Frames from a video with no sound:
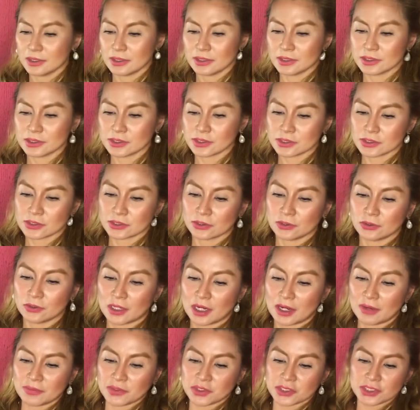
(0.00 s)
so
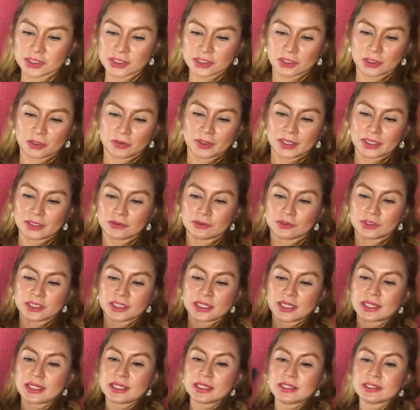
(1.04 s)
I'm just going to
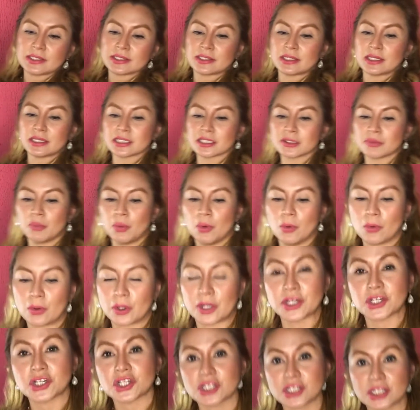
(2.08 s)
tease this
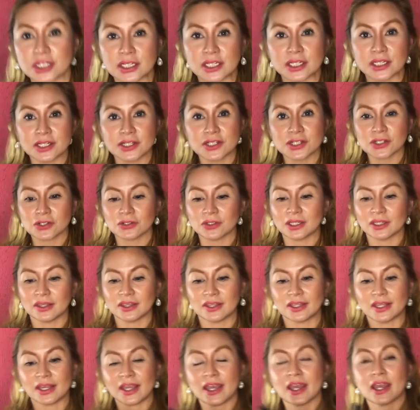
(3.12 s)
portion so that
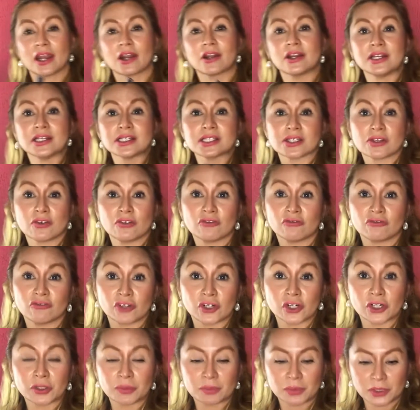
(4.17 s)
the hair is
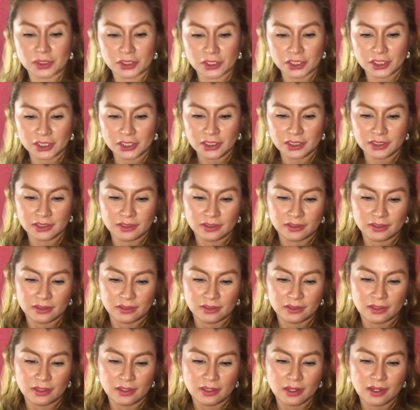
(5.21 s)
firmer
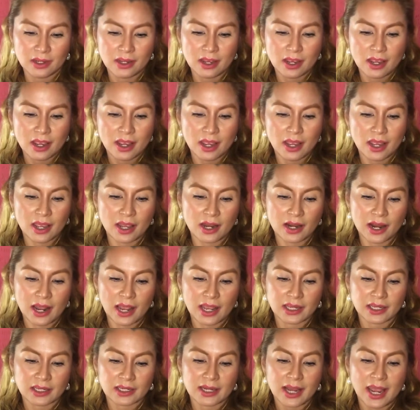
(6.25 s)
and I
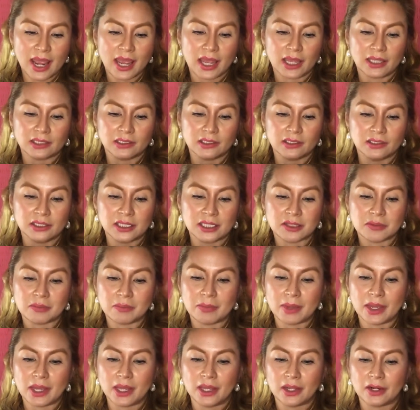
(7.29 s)
can handle it
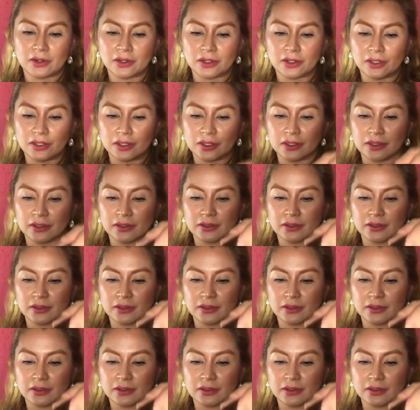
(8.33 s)
better.